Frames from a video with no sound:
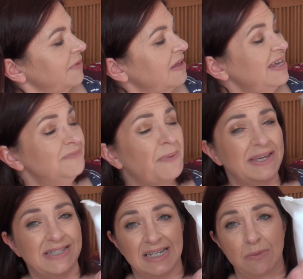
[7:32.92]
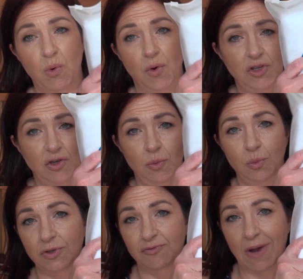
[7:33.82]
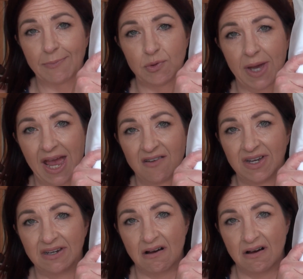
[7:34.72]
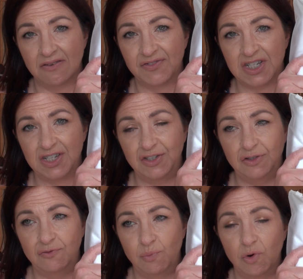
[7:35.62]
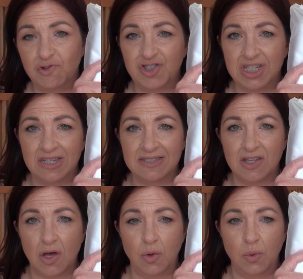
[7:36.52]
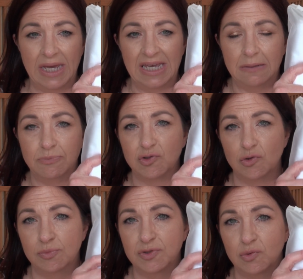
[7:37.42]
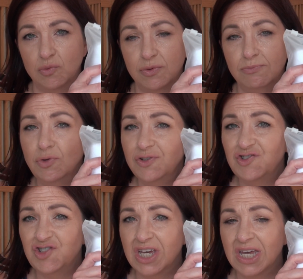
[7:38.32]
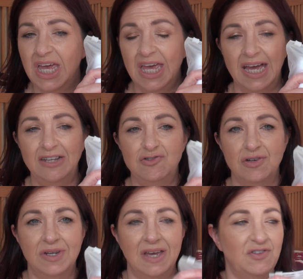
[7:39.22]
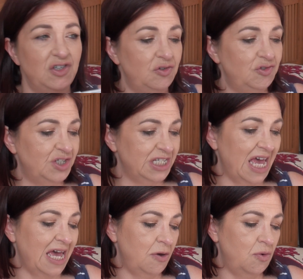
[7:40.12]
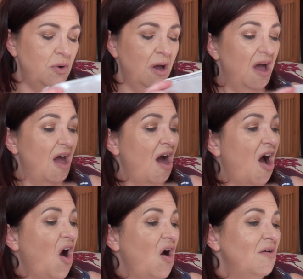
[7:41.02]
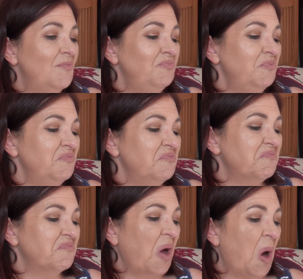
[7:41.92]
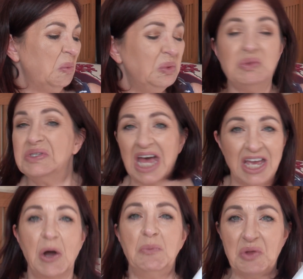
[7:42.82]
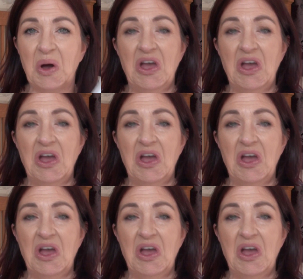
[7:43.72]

It's basically what you would wrap your hair in after you've washed it, so it absorbs all the moisture and you don't have to use your towel. I will say I'm not